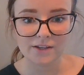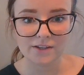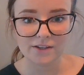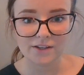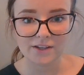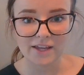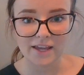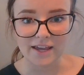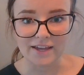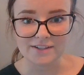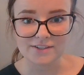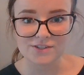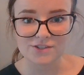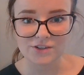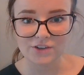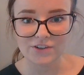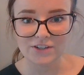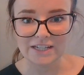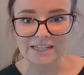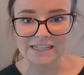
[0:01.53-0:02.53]
Okay,
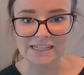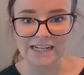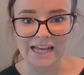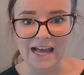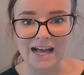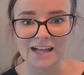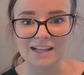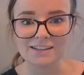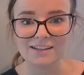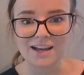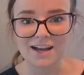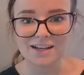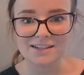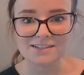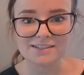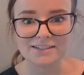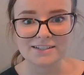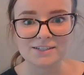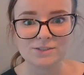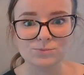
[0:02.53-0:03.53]
so in our
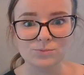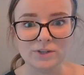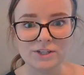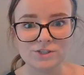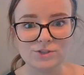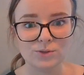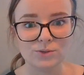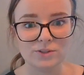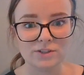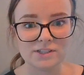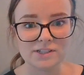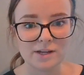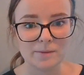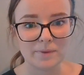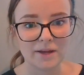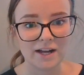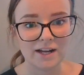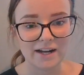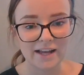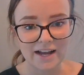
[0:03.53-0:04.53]
last lesson we talked
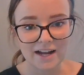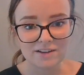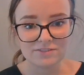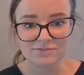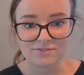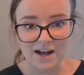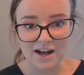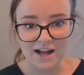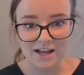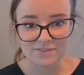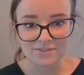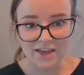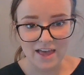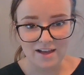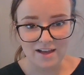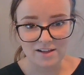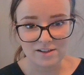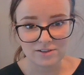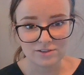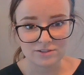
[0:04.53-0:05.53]
about our 5
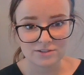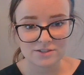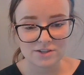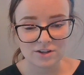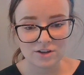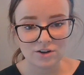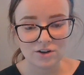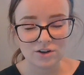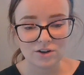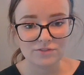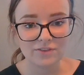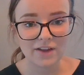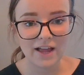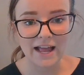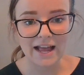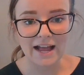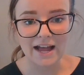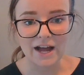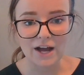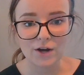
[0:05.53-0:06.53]
L's of
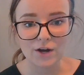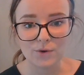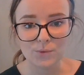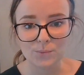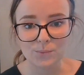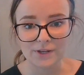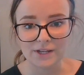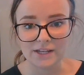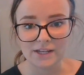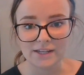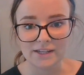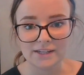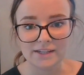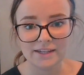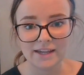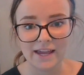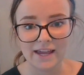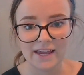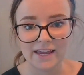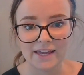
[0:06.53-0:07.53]
how we
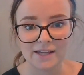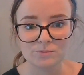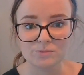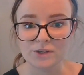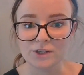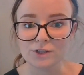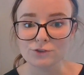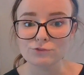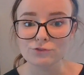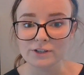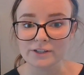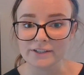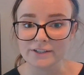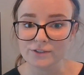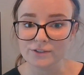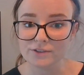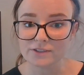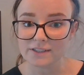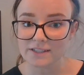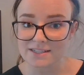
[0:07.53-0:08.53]
can be really
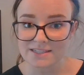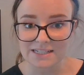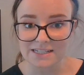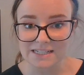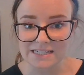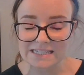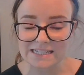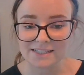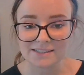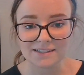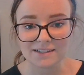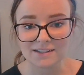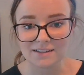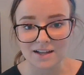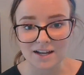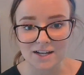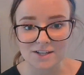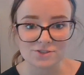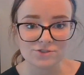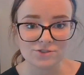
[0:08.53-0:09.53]
good listeners in the
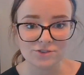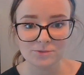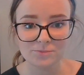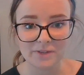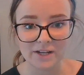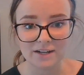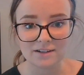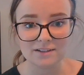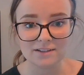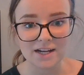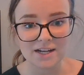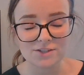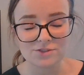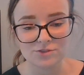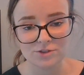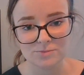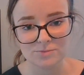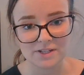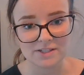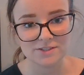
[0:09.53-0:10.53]
classroom. Now,
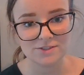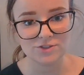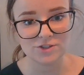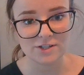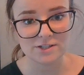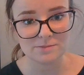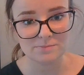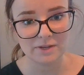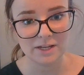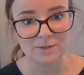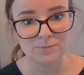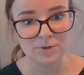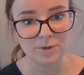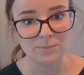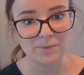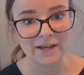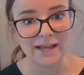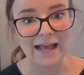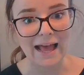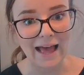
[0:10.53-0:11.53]
classroom doesn't just mean
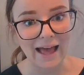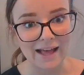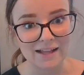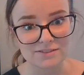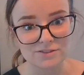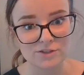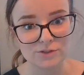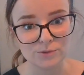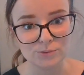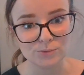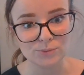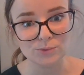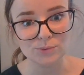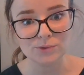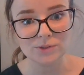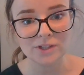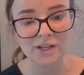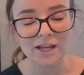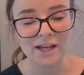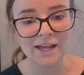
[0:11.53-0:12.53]
when we're at
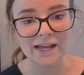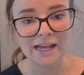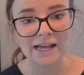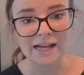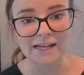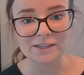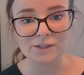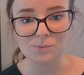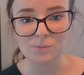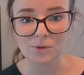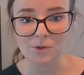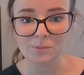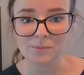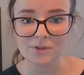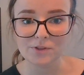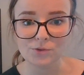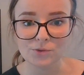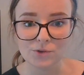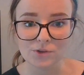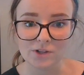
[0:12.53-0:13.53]
school. At the
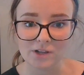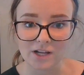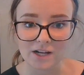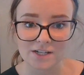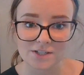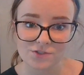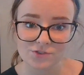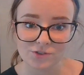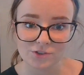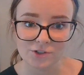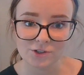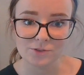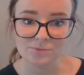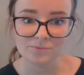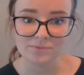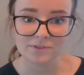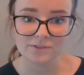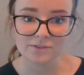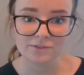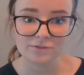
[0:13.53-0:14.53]
moment, your
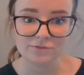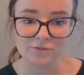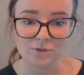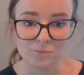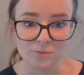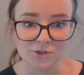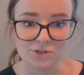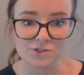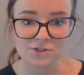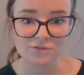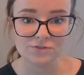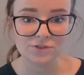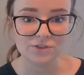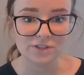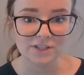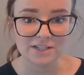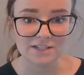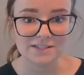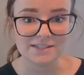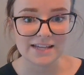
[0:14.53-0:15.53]
classroom for most of
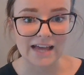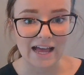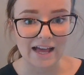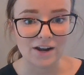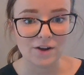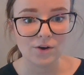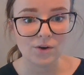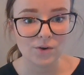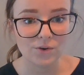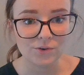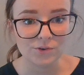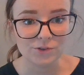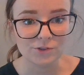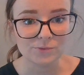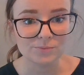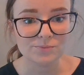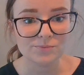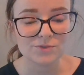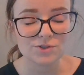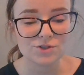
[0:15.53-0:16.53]
you is at
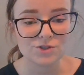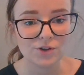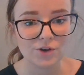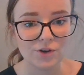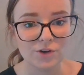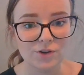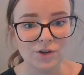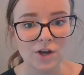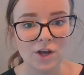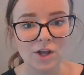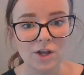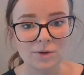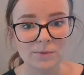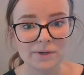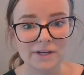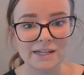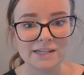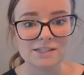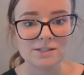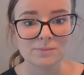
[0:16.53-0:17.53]
home, so
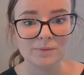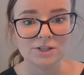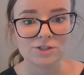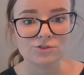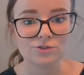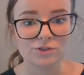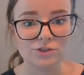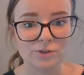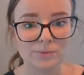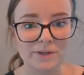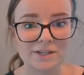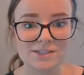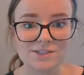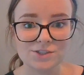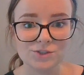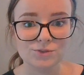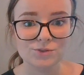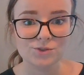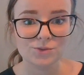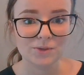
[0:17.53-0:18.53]
we need to make sure that we're
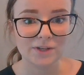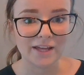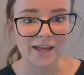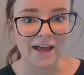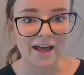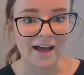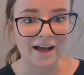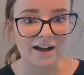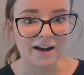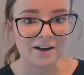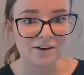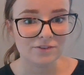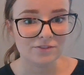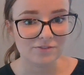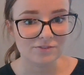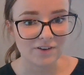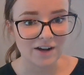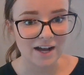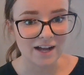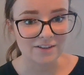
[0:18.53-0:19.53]
still doing our
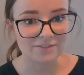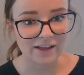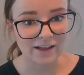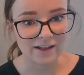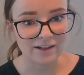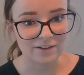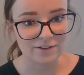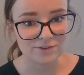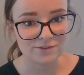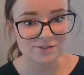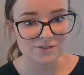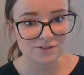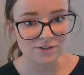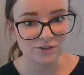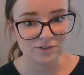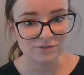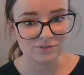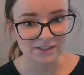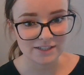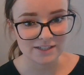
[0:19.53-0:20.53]
5 L's
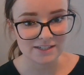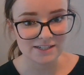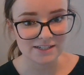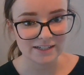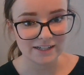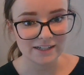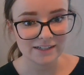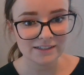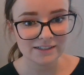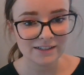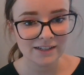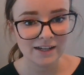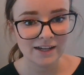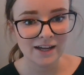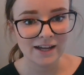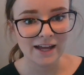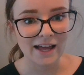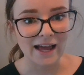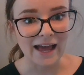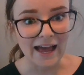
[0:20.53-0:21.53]
of listening
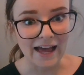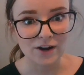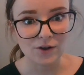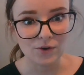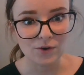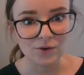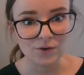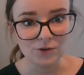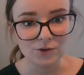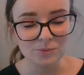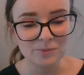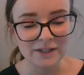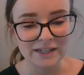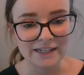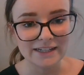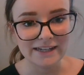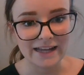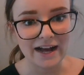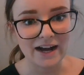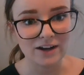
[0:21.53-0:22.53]
at home
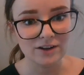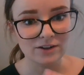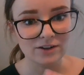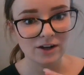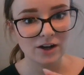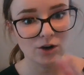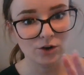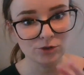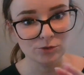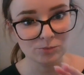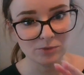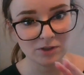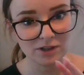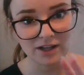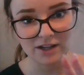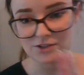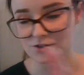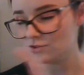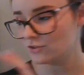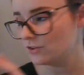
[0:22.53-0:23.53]
in our home
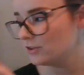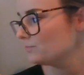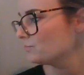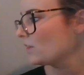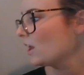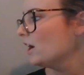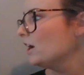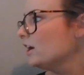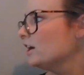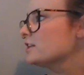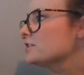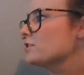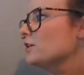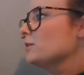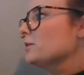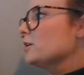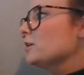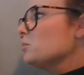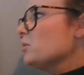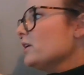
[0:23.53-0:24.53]
classroom. So
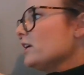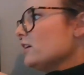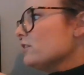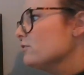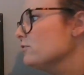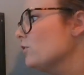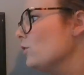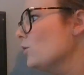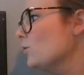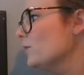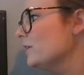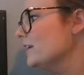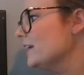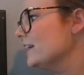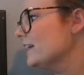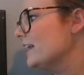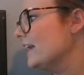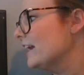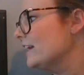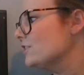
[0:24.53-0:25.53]
I'm going to bring it forward
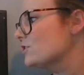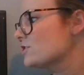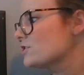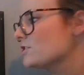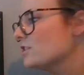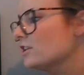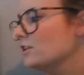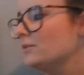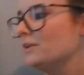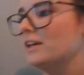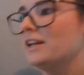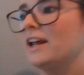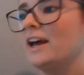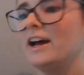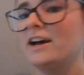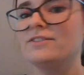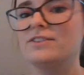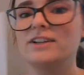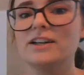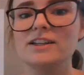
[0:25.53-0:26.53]
again just so that we can
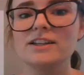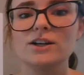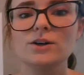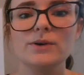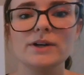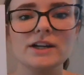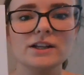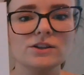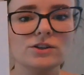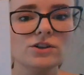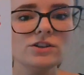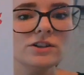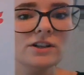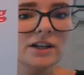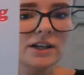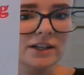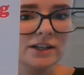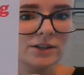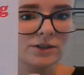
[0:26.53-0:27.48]
have another quick look.